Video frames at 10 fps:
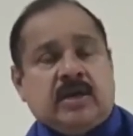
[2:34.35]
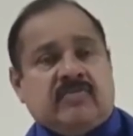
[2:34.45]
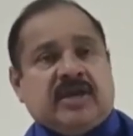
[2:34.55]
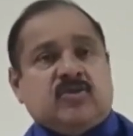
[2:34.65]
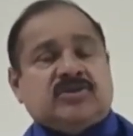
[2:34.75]

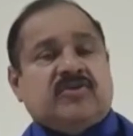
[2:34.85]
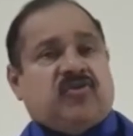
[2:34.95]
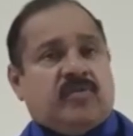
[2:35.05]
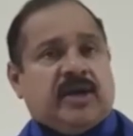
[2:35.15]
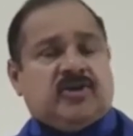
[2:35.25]
We can use a
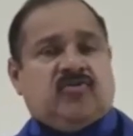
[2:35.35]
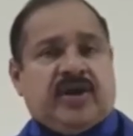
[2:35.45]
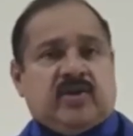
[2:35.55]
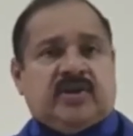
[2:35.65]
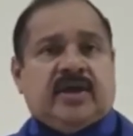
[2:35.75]
formula to
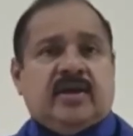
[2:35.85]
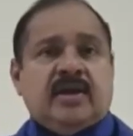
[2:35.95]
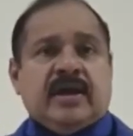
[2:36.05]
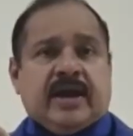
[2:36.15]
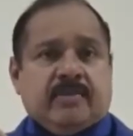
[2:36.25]
find out
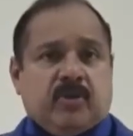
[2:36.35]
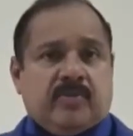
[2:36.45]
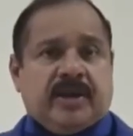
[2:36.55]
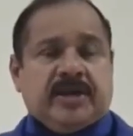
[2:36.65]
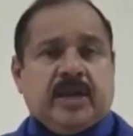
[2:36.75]
that
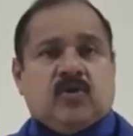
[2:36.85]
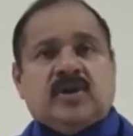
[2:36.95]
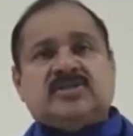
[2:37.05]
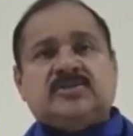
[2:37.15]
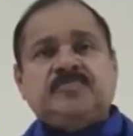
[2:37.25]
unemployment rate
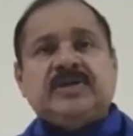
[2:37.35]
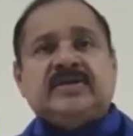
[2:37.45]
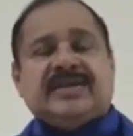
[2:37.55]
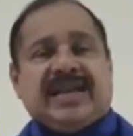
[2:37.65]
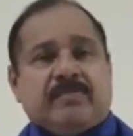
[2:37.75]
equals
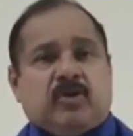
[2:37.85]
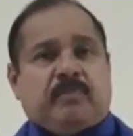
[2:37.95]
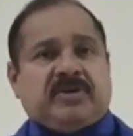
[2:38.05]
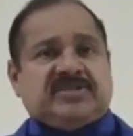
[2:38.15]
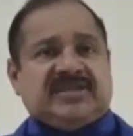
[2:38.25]
the number
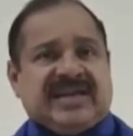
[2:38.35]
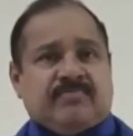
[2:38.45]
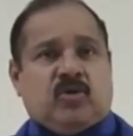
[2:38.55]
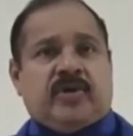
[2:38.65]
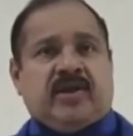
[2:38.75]
of persons
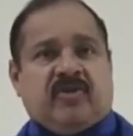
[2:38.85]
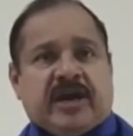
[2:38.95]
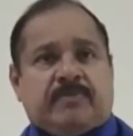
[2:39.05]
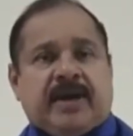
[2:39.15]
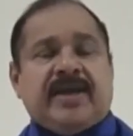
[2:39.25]
unemployed
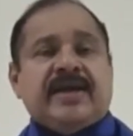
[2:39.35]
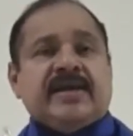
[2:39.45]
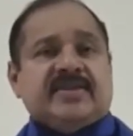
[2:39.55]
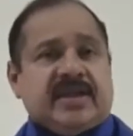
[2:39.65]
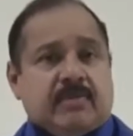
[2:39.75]
divided by
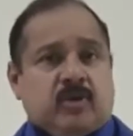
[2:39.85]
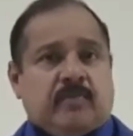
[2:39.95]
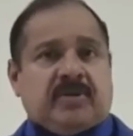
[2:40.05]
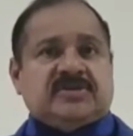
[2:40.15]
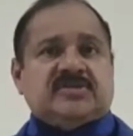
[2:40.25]
the number
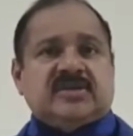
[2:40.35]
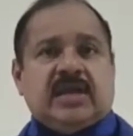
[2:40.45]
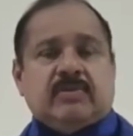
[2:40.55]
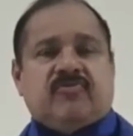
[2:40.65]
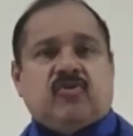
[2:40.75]
of persons in the
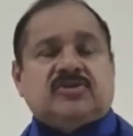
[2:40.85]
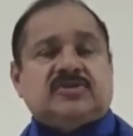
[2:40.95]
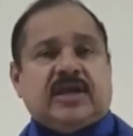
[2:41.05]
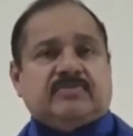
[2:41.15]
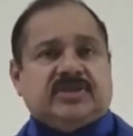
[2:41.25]
labor force
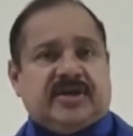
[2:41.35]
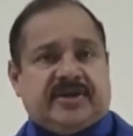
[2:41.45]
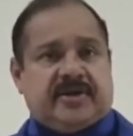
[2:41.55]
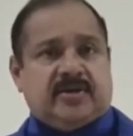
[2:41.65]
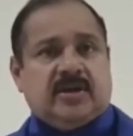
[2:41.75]
times
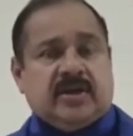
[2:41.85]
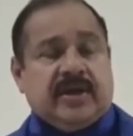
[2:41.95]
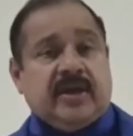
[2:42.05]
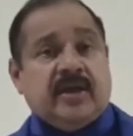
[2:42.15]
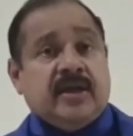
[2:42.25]
100.
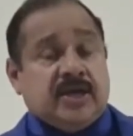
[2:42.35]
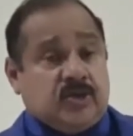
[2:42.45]
Okay.